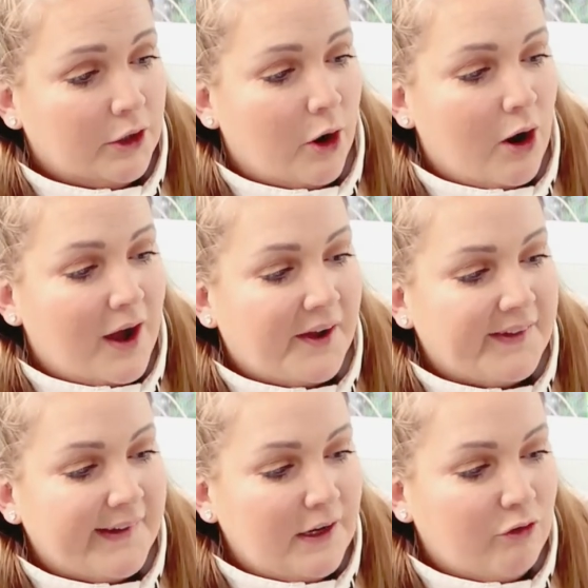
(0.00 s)
Your
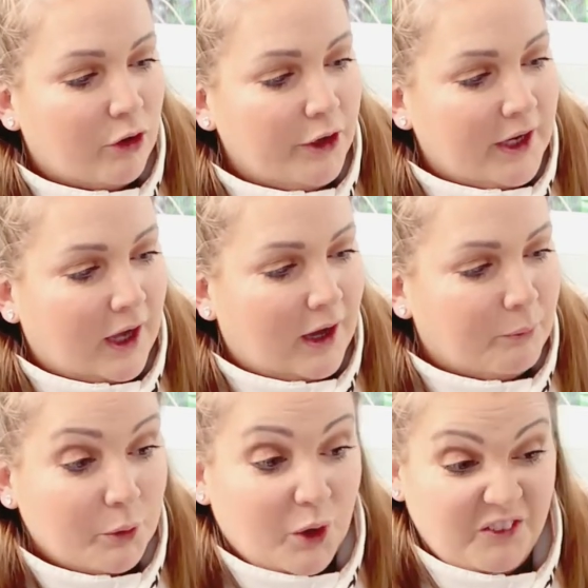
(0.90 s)
RC toy
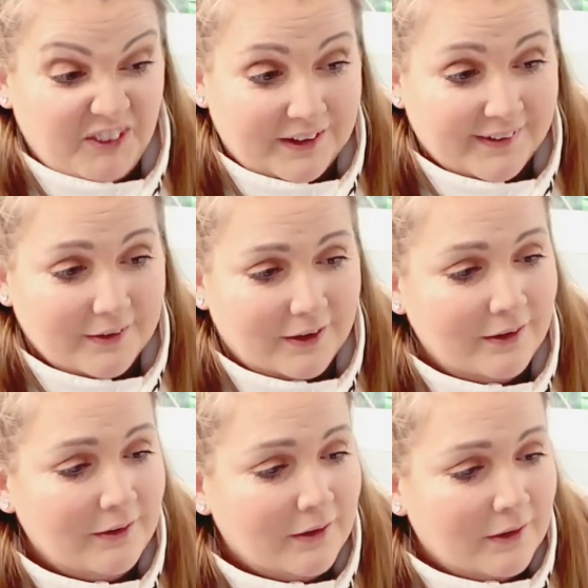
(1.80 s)
car will go
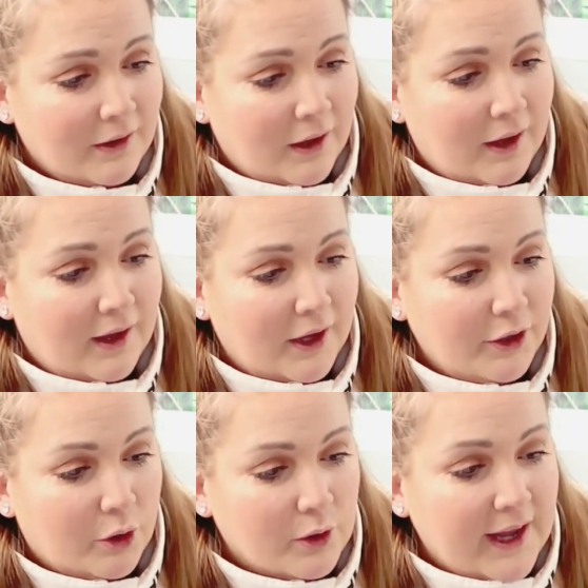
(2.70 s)
faster.
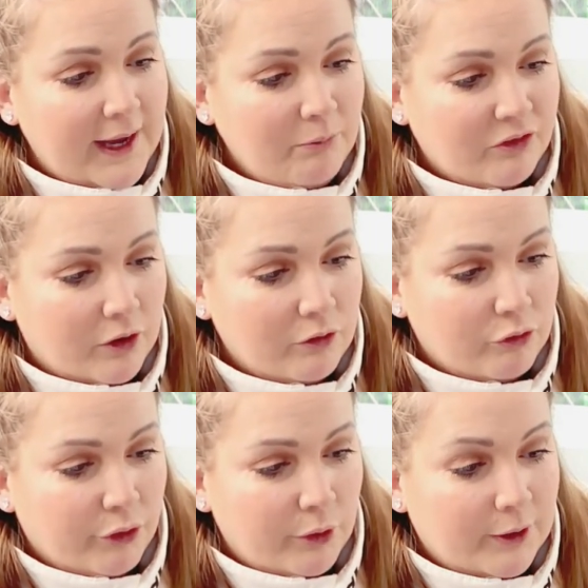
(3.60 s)
Your games
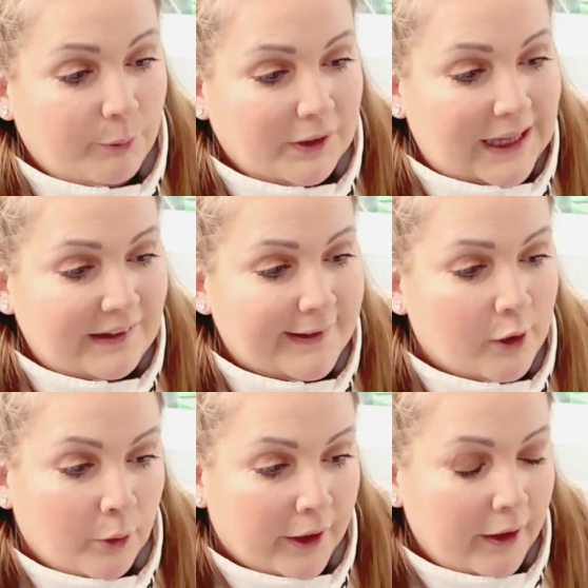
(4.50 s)
controller will last
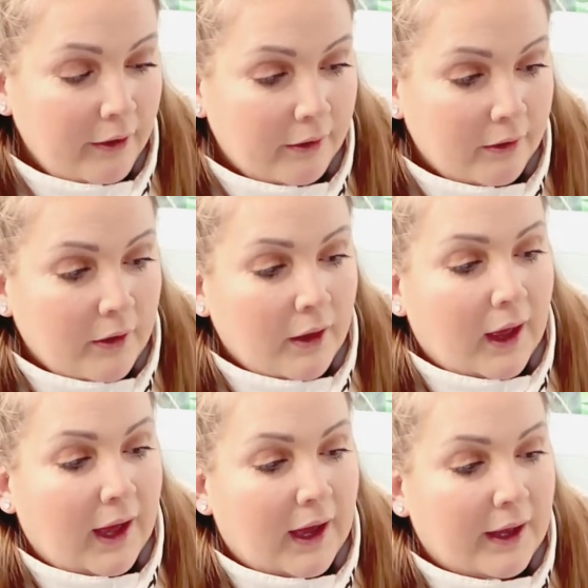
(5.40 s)
longer.
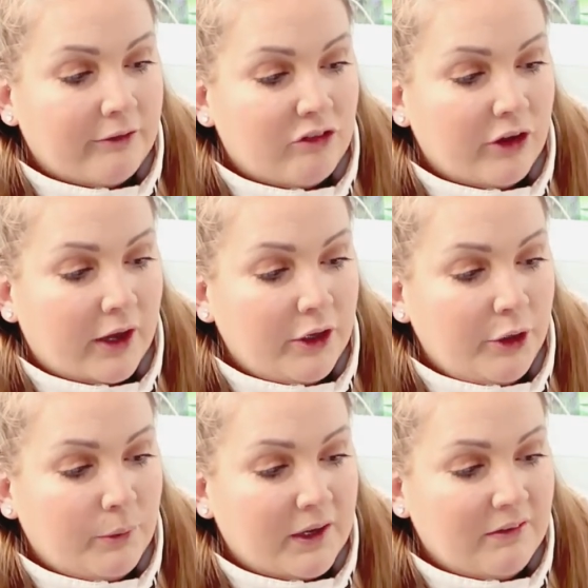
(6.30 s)
And
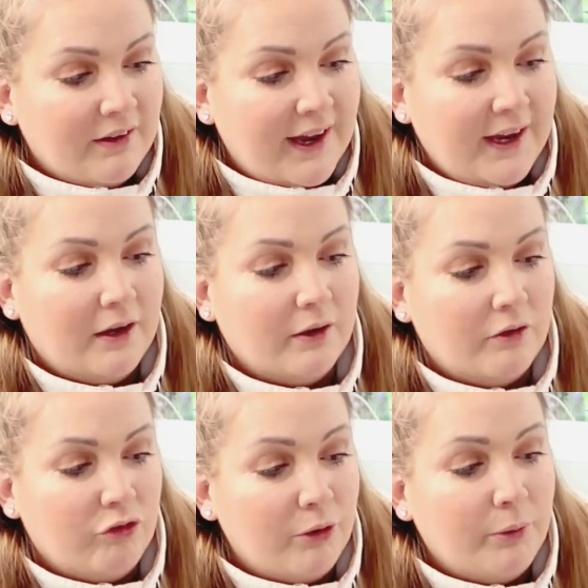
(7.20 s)
you can
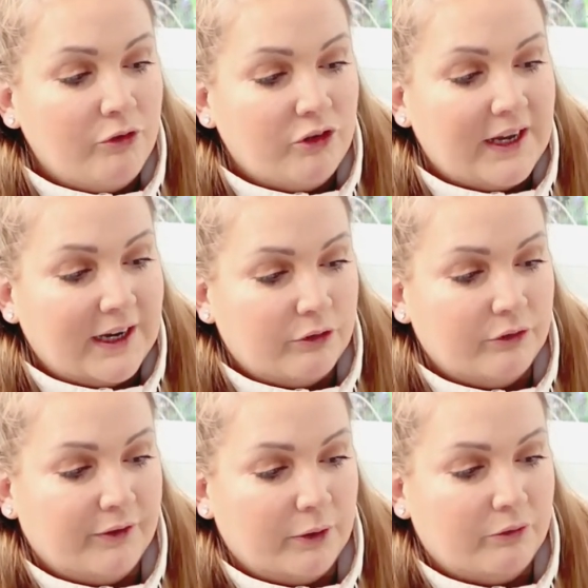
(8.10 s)
take 200
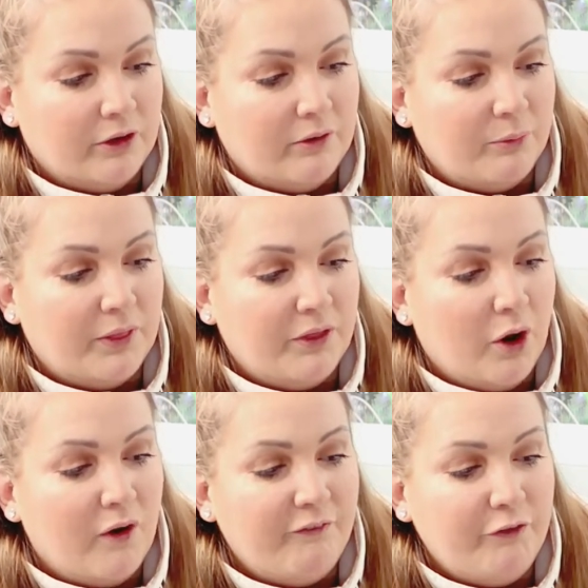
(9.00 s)
extra photos with
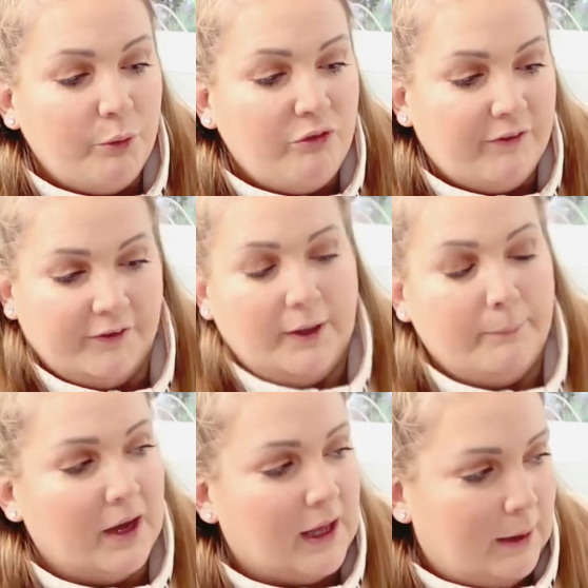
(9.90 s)
your
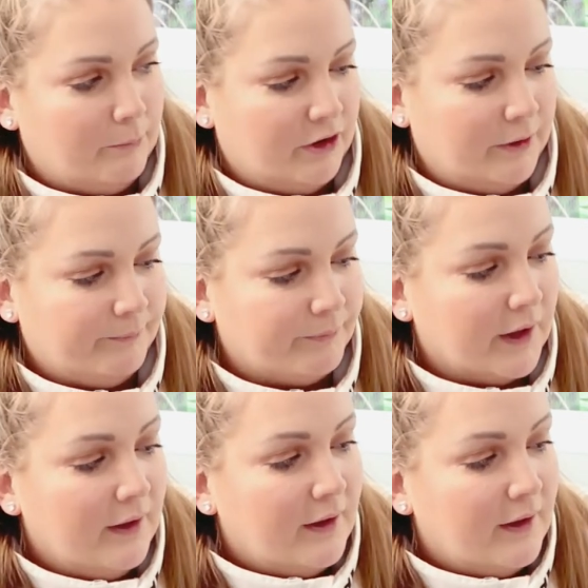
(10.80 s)
Fujifilm camera.